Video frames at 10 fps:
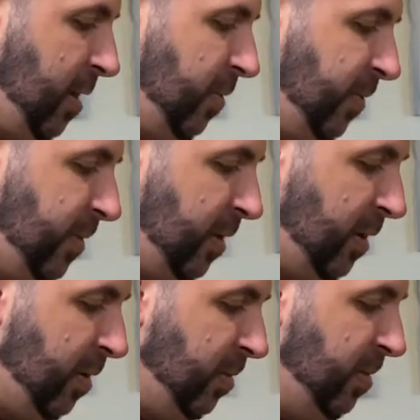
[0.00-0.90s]

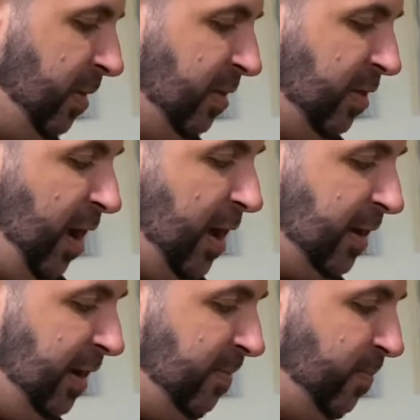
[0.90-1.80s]
the stock
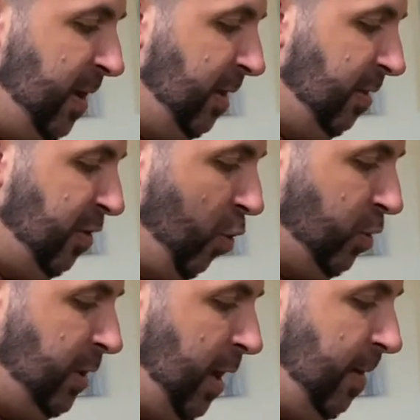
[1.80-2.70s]
has been
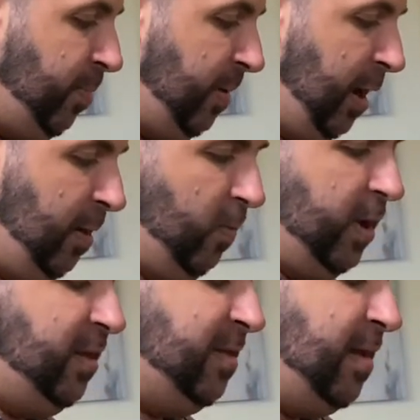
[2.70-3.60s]
soaked up and
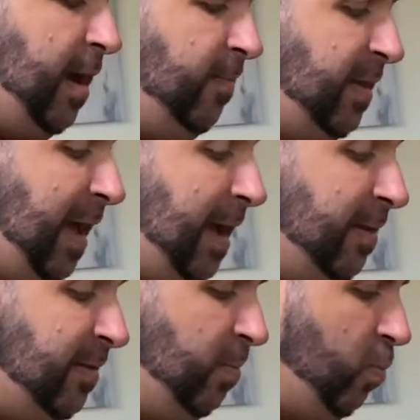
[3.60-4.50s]
when it's time to
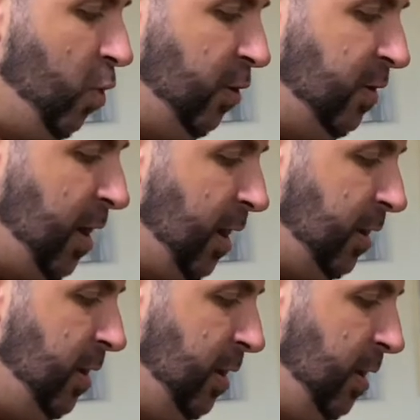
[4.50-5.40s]
add some more
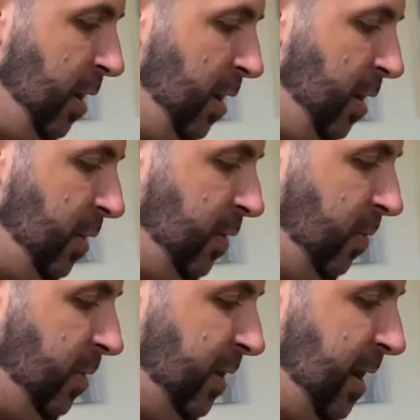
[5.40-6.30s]
stock. So
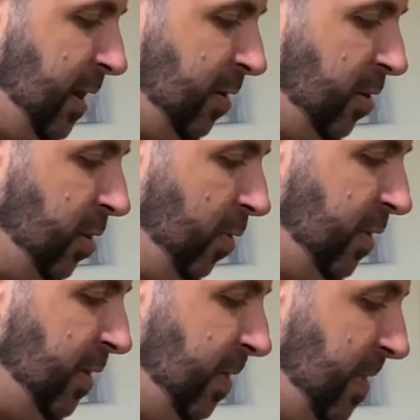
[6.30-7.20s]
we're getting close
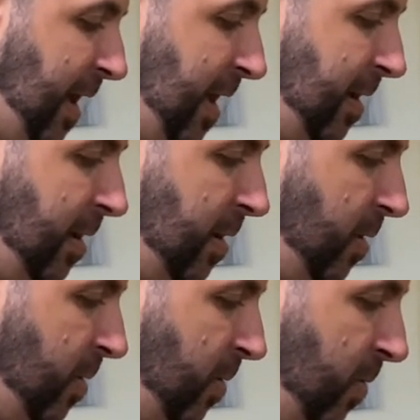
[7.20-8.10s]
to that
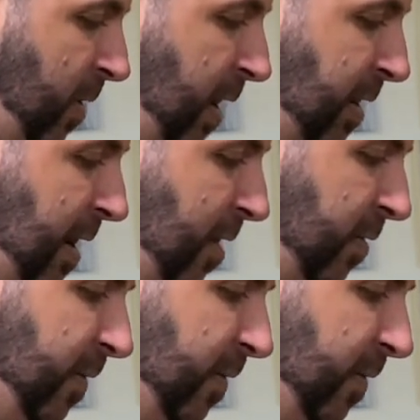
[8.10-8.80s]
right now. So